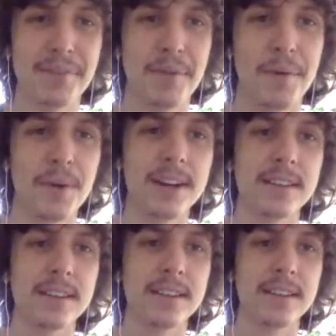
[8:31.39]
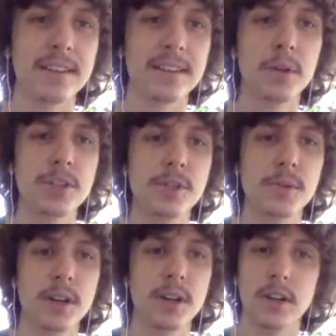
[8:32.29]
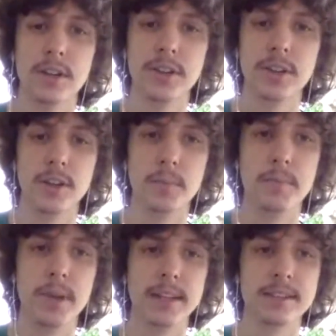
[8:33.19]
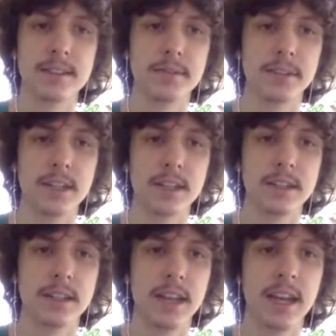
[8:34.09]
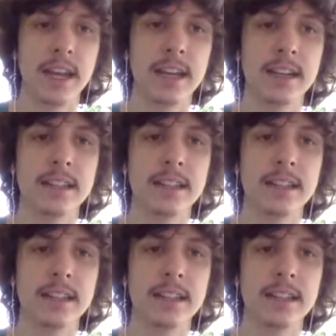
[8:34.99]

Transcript: All right, well, I wish you all the best of luck,